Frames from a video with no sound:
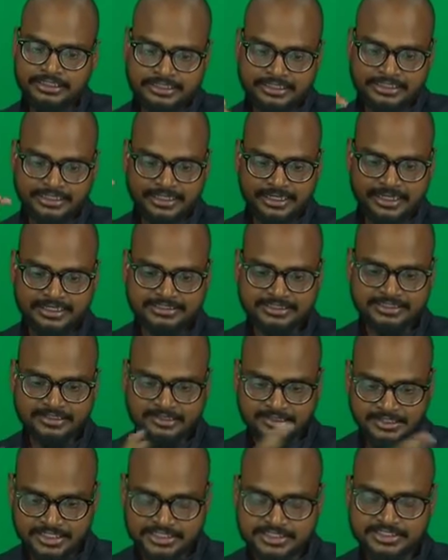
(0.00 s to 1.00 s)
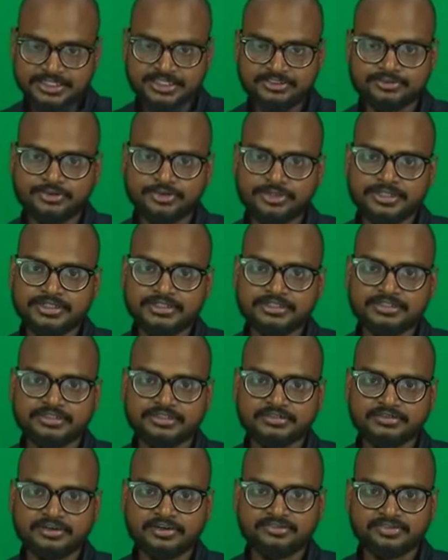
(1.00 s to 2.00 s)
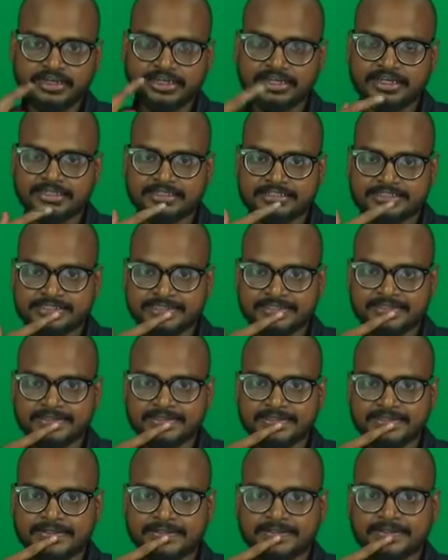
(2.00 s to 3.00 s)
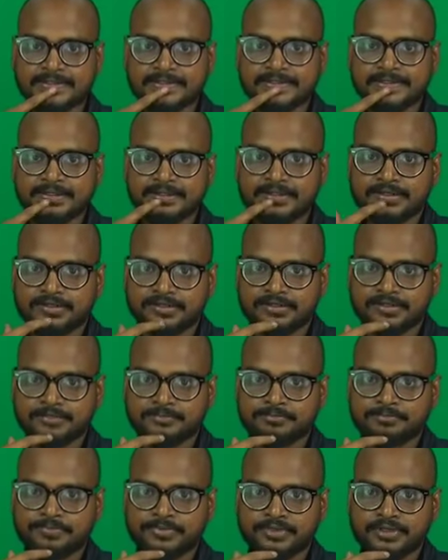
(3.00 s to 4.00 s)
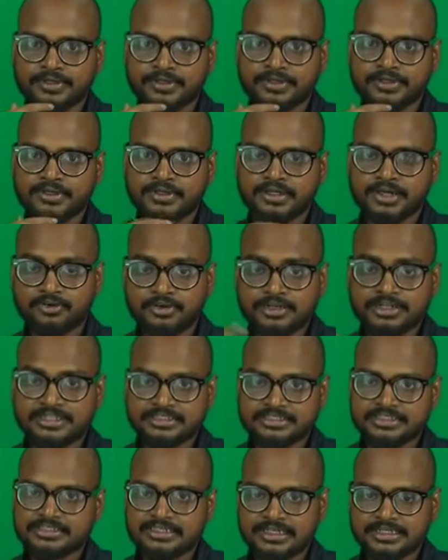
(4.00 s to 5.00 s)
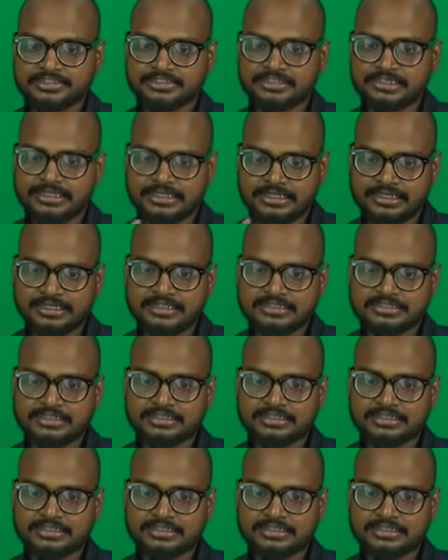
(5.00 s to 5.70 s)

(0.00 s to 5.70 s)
they ask in last 3 4 years of iit JEE, um, our teachers actually analyze